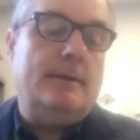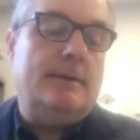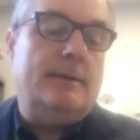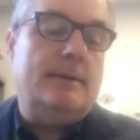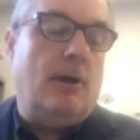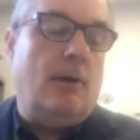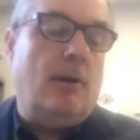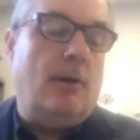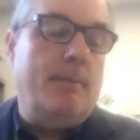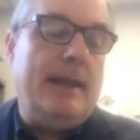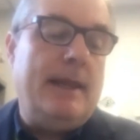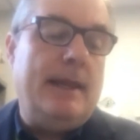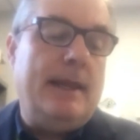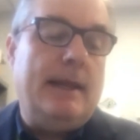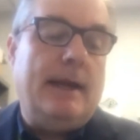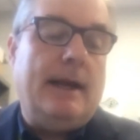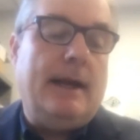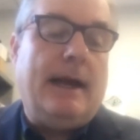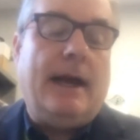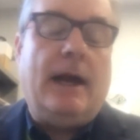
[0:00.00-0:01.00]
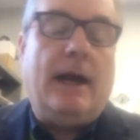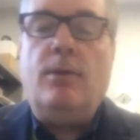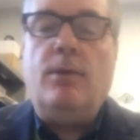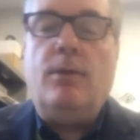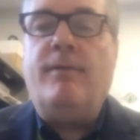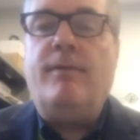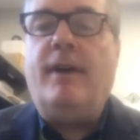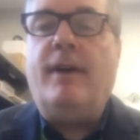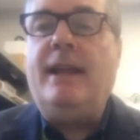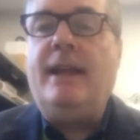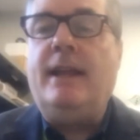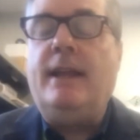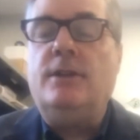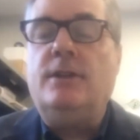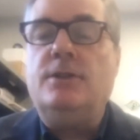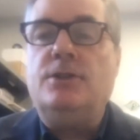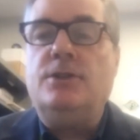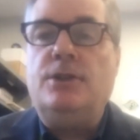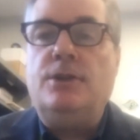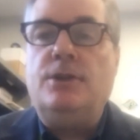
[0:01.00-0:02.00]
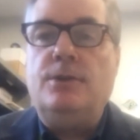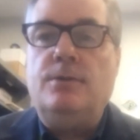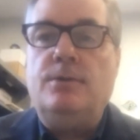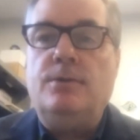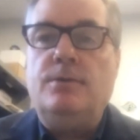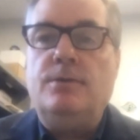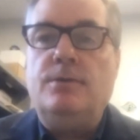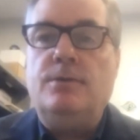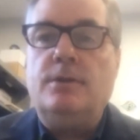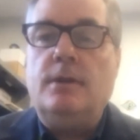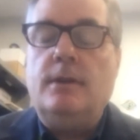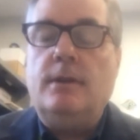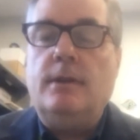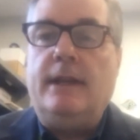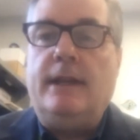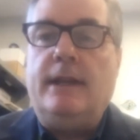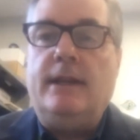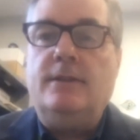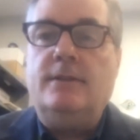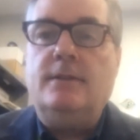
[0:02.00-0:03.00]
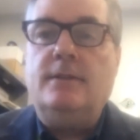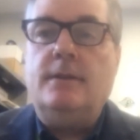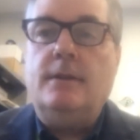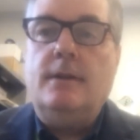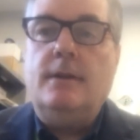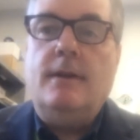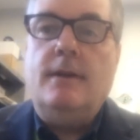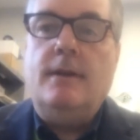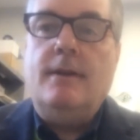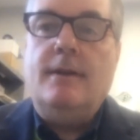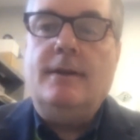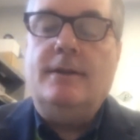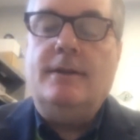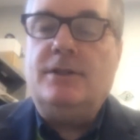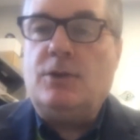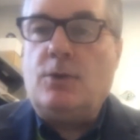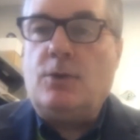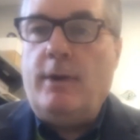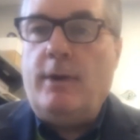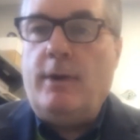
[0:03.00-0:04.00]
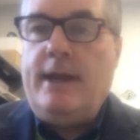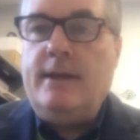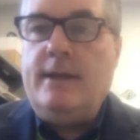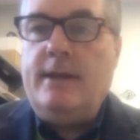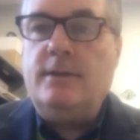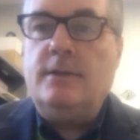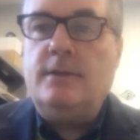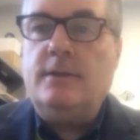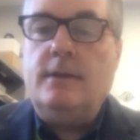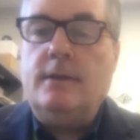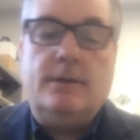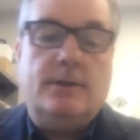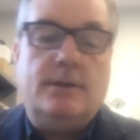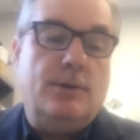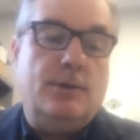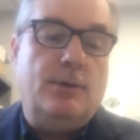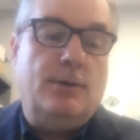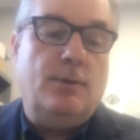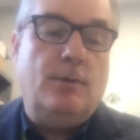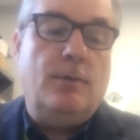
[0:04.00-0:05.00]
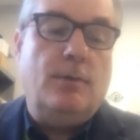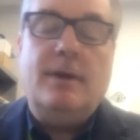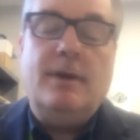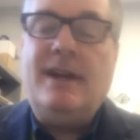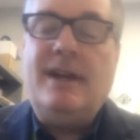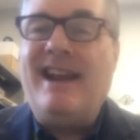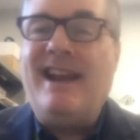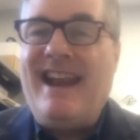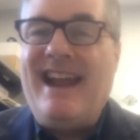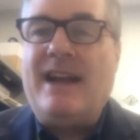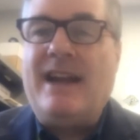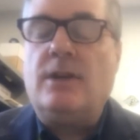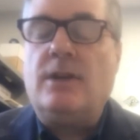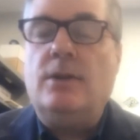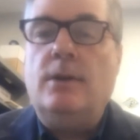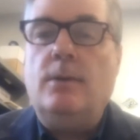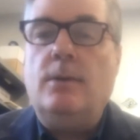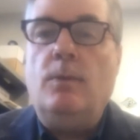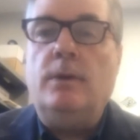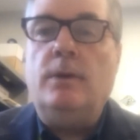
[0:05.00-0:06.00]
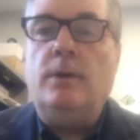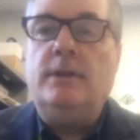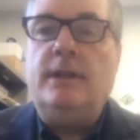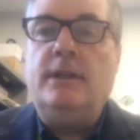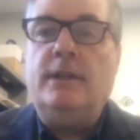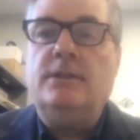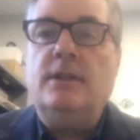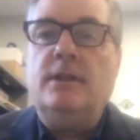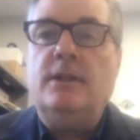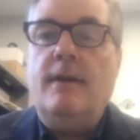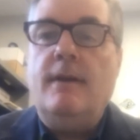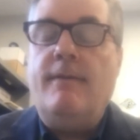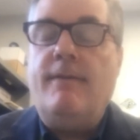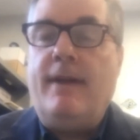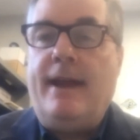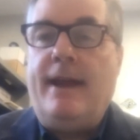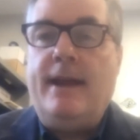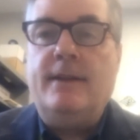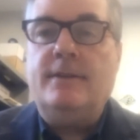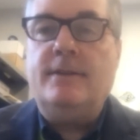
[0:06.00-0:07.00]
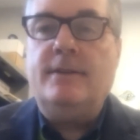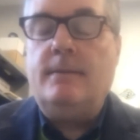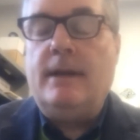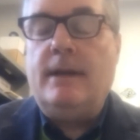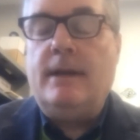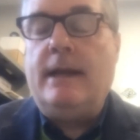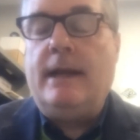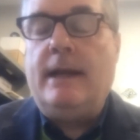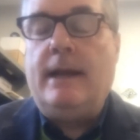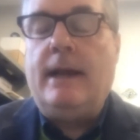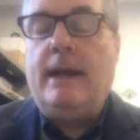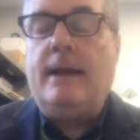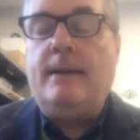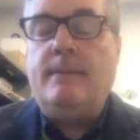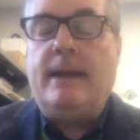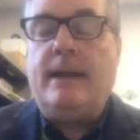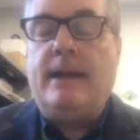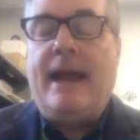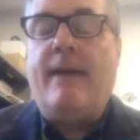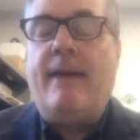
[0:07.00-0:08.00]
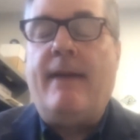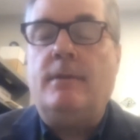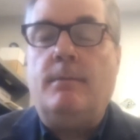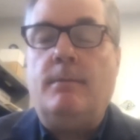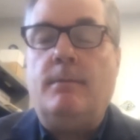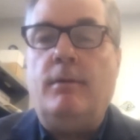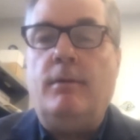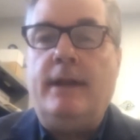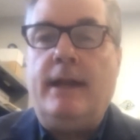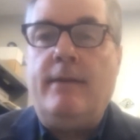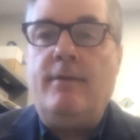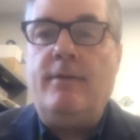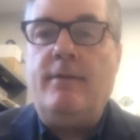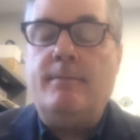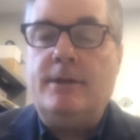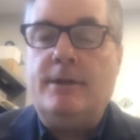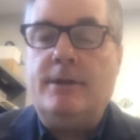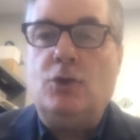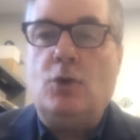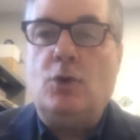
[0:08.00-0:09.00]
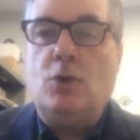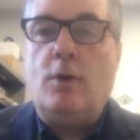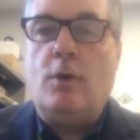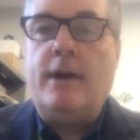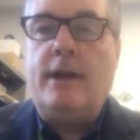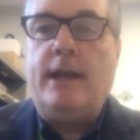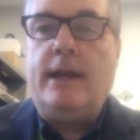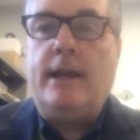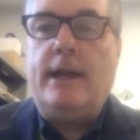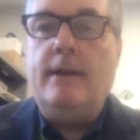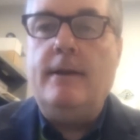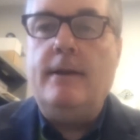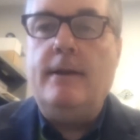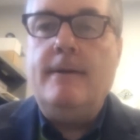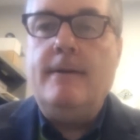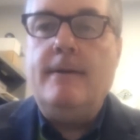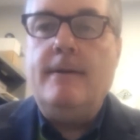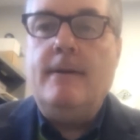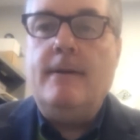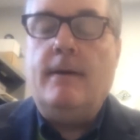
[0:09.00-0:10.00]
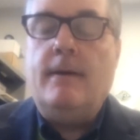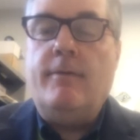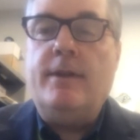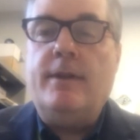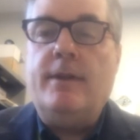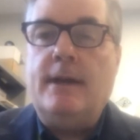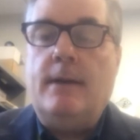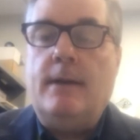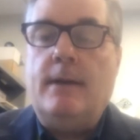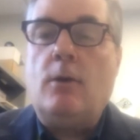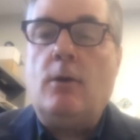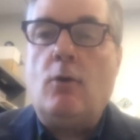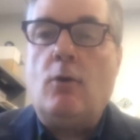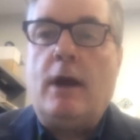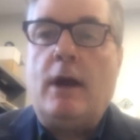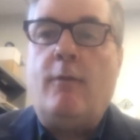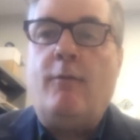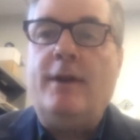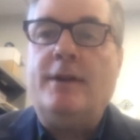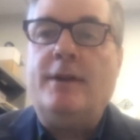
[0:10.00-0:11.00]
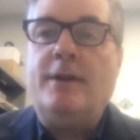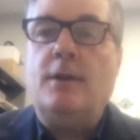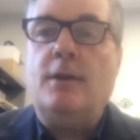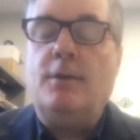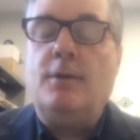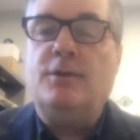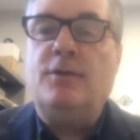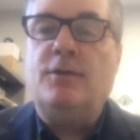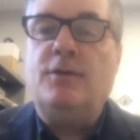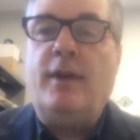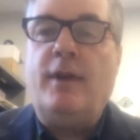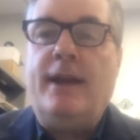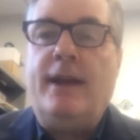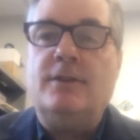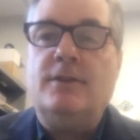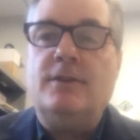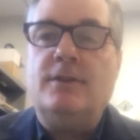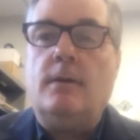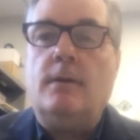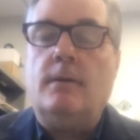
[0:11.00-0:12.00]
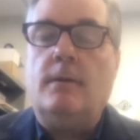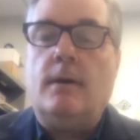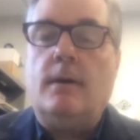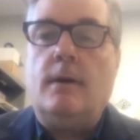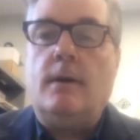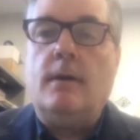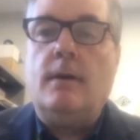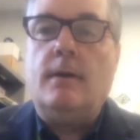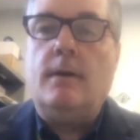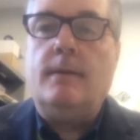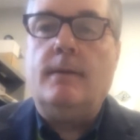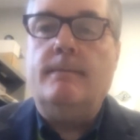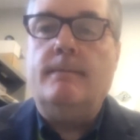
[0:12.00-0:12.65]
tell me how the Vikings use these screens to connect with these fans? And I have to believe the majority of the demographics of those fans are